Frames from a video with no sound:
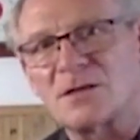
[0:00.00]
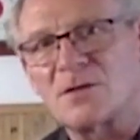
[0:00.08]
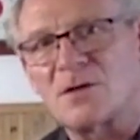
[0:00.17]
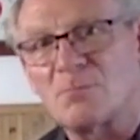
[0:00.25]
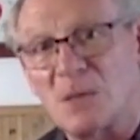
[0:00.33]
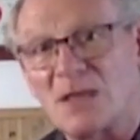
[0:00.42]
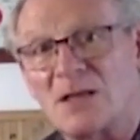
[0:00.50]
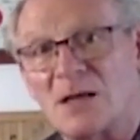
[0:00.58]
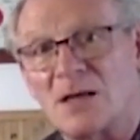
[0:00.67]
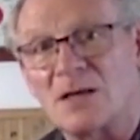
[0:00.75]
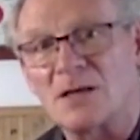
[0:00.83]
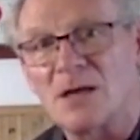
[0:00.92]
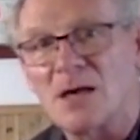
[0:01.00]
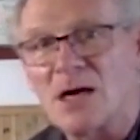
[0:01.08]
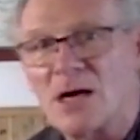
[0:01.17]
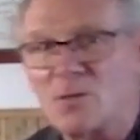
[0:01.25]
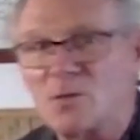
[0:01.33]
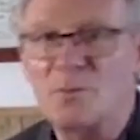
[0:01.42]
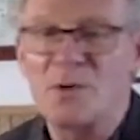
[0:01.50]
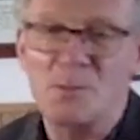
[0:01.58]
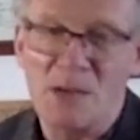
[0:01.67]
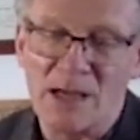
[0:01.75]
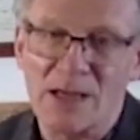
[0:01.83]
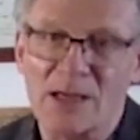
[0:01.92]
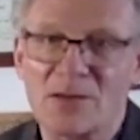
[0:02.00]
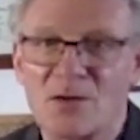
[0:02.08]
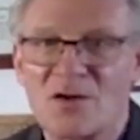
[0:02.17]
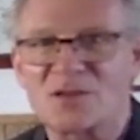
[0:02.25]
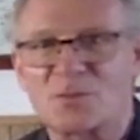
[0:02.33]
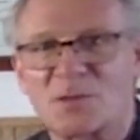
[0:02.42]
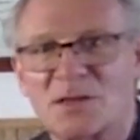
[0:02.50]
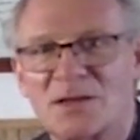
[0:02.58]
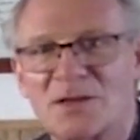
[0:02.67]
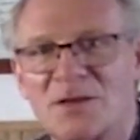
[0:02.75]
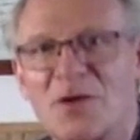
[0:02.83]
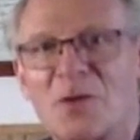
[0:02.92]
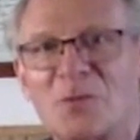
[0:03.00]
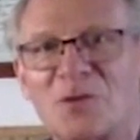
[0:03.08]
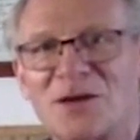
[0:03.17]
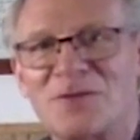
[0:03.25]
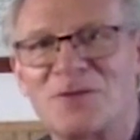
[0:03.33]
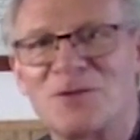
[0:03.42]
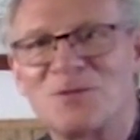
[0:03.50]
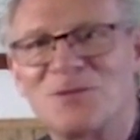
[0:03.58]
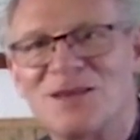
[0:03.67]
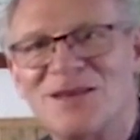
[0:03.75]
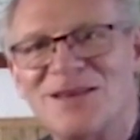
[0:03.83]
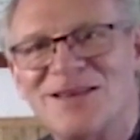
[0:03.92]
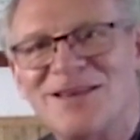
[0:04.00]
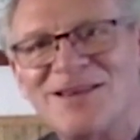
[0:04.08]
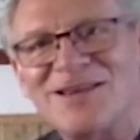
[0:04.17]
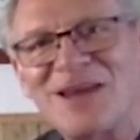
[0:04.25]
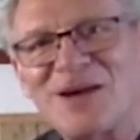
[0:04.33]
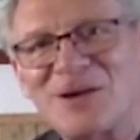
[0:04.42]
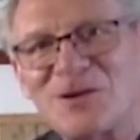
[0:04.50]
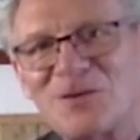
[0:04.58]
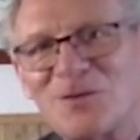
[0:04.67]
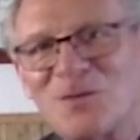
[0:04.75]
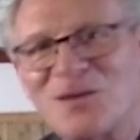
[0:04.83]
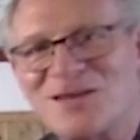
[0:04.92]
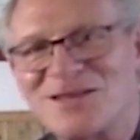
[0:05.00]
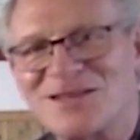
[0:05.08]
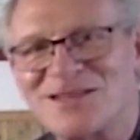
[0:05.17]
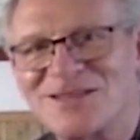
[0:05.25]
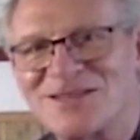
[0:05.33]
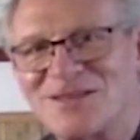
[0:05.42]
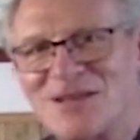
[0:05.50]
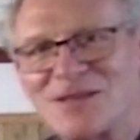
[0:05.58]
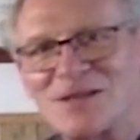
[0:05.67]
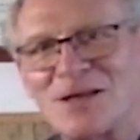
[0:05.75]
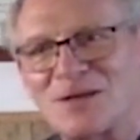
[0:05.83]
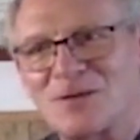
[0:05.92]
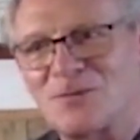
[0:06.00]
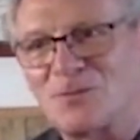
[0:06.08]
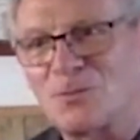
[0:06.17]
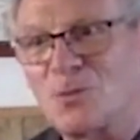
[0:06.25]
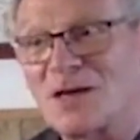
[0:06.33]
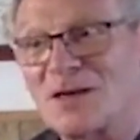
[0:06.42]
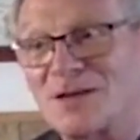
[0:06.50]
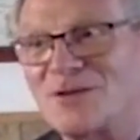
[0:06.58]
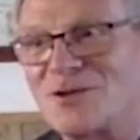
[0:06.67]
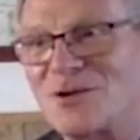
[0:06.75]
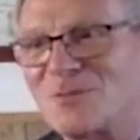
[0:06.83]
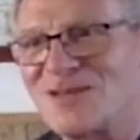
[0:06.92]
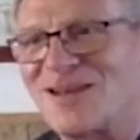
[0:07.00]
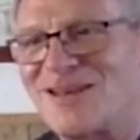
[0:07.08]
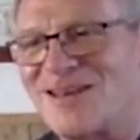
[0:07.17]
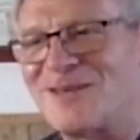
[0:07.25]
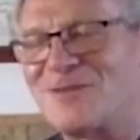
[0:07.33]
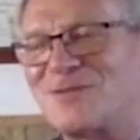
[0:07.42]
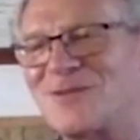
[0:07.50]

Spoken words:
And on Monday, I will be back in the hospital in the operating room, caring for patients. So that's kind of one of the jobs I have.